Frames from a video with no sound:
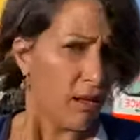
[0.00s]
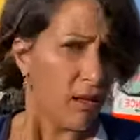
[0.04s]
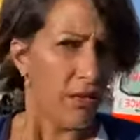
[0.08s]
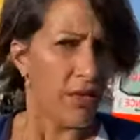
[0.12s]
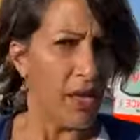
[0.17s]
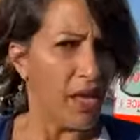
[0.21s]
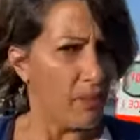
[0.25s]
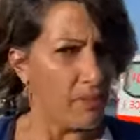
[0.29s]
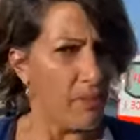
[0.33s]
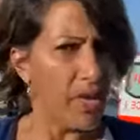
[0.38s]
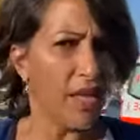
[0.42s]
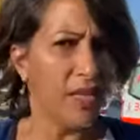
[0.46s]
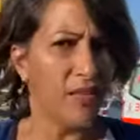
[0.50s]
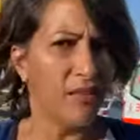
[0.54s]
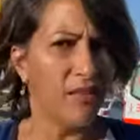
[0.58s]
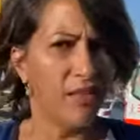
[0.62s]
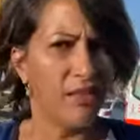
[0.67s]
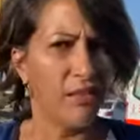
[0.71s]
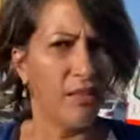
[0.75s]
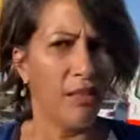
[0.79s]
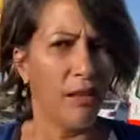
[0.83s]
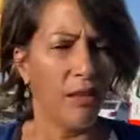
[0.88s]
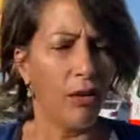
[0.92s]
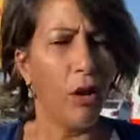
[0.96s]
That
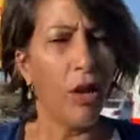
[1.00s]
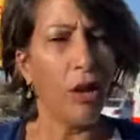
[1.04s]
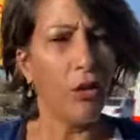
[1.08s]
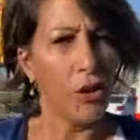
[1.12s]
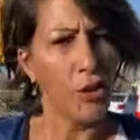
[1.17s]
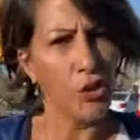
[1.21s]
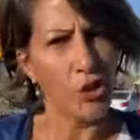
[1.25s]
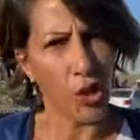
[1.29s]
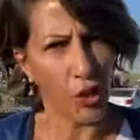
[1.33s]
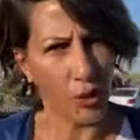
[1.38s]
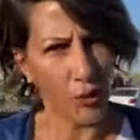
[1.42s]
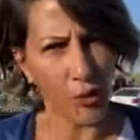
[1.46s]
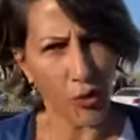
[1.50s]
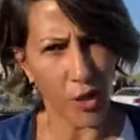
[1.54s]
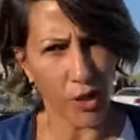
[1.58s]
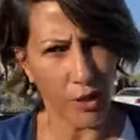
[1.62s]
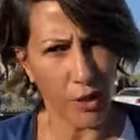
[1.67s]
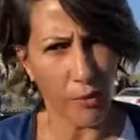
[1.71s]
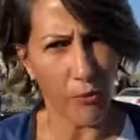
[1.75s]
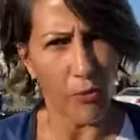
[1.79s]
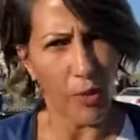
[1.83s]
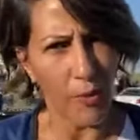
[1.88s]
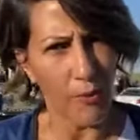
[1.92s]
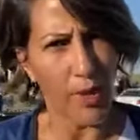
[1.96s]
means all the children
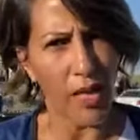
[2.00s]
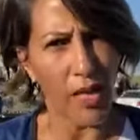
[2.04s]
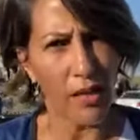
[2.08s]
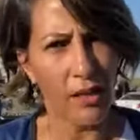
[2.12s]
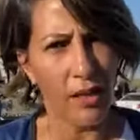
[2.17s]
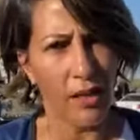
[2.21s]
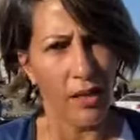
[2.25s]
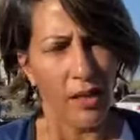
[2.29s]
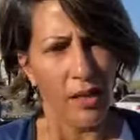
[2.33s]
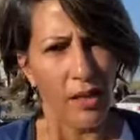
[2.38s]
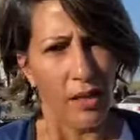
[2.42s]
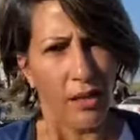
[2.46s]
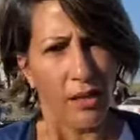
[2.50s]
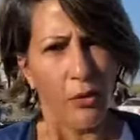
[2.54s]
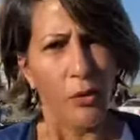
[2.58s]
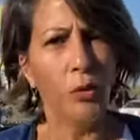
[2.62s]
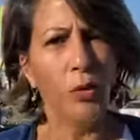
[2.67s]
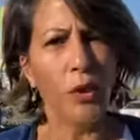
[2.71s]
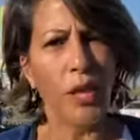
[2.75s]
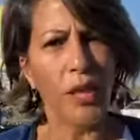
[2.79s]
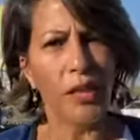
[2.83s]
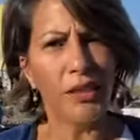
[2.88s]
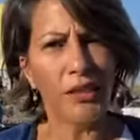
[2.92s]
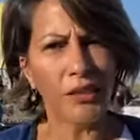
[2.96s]
and women who
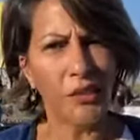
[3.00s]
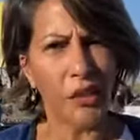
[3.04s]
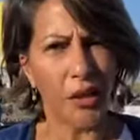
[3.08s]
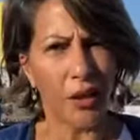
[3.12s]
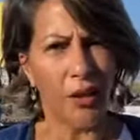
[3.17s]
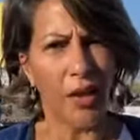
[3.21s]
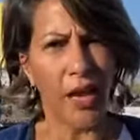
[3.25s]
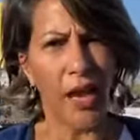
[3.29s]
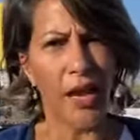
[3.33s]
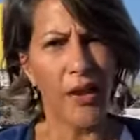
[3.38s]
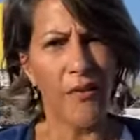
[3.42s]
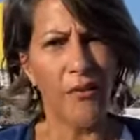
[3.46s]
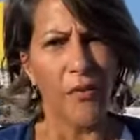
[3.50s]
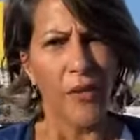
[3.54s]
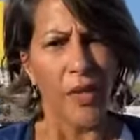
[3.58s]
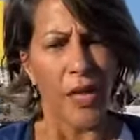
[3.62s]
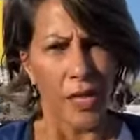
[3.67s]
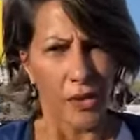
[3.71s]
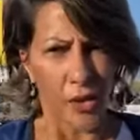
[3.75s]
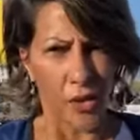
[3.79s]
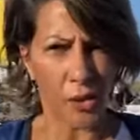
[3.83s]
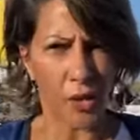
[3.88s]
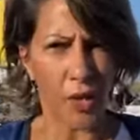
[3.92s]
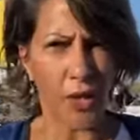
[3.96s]
lost their life
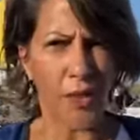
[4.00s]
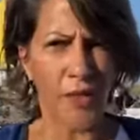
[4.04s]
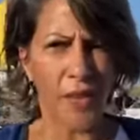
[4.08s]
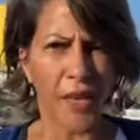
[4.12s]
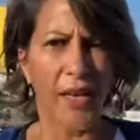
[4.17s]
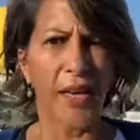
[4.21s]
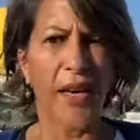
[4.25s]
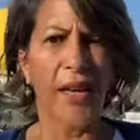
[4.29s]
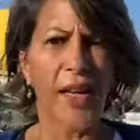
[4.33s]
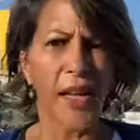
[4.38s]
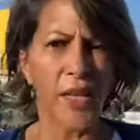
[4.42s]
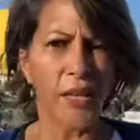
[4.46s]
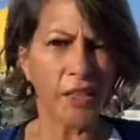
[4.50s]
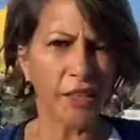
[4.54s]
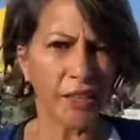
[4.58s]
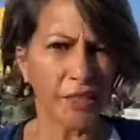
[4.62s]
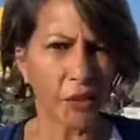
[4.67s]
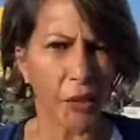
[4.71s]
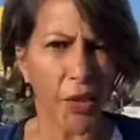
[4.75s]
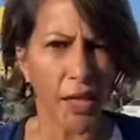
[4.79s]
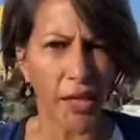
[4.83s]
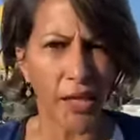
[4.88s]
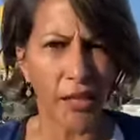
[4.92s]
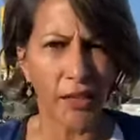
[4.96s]
during the
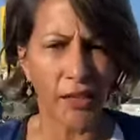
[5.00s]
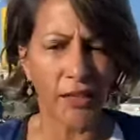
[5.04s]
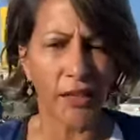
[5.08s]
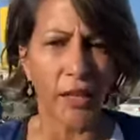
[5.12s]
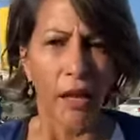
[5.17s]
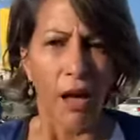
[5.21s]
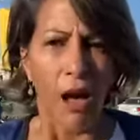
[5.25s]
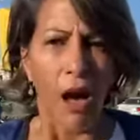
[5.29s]
airstrikes